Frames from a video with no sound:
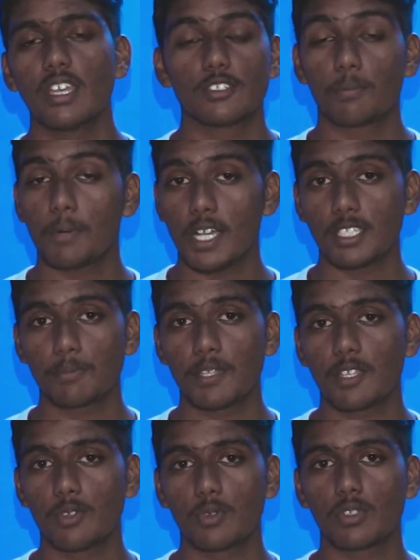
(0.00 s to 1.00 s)
So
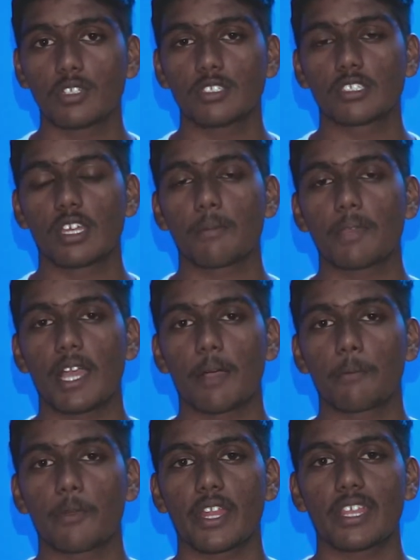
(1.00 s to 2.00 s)
possibly Google is going to be
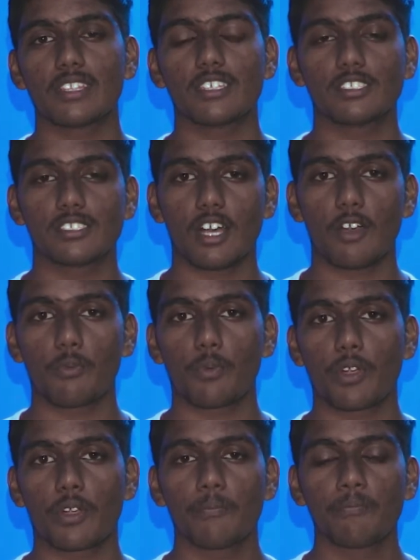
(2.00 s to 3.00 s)
upgrading the
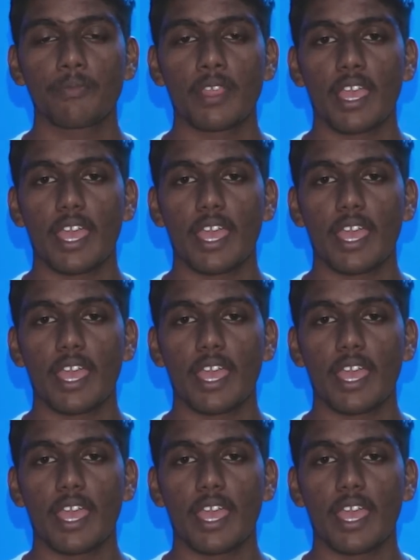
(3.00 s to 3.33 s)
software